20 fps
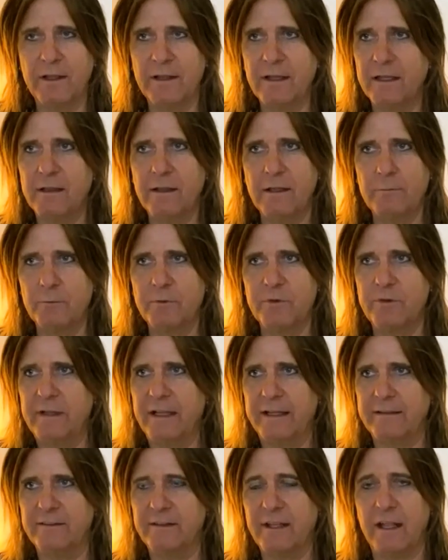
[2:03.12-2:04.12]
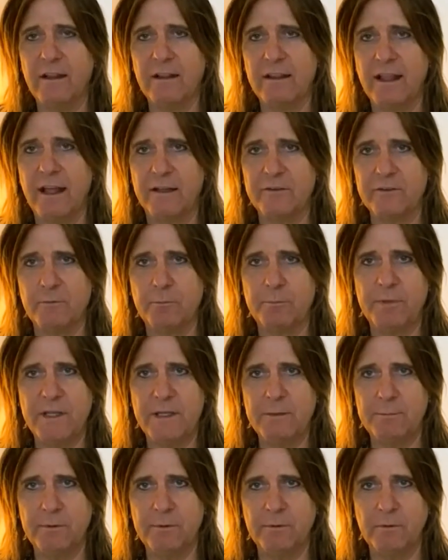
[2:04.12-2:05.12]
And there was like 10,000
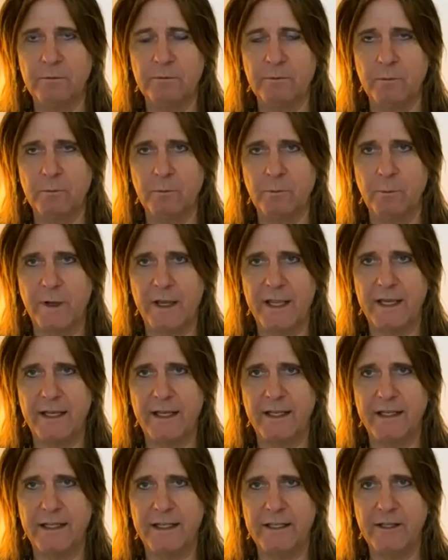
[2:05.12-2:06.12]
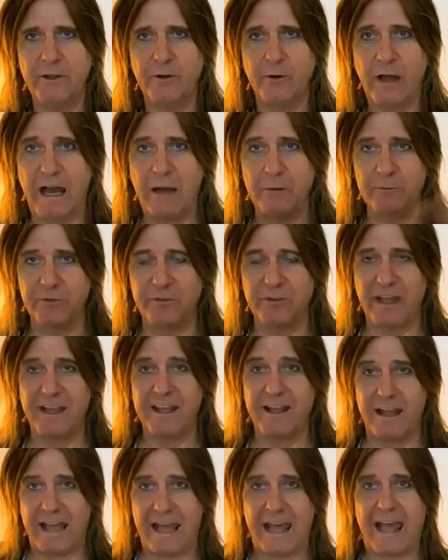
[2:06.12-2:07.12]
people waiting, you know, outside
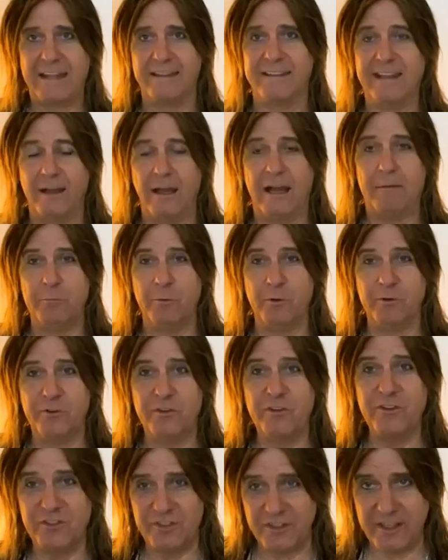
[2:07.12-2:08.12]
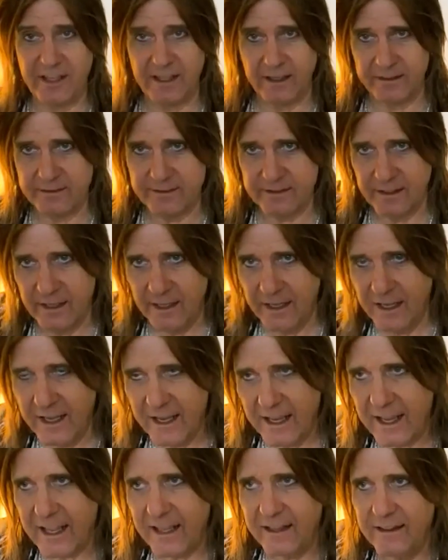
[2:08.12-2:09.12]
at the airport to see us.
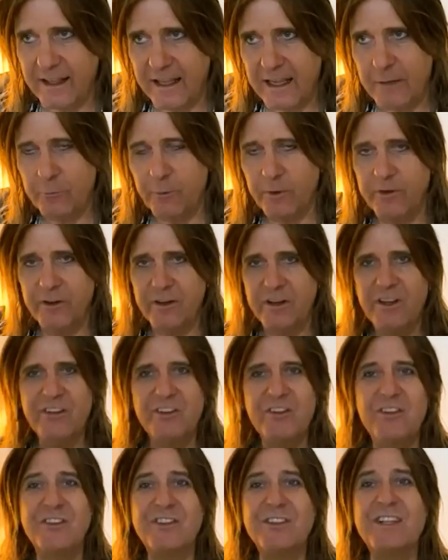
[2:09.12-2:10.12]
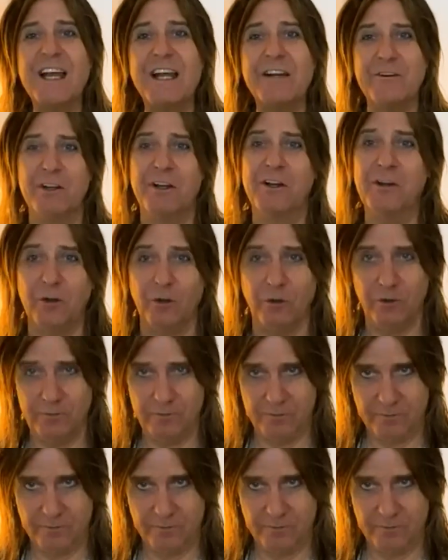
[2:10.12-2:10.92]
And they were hysterical.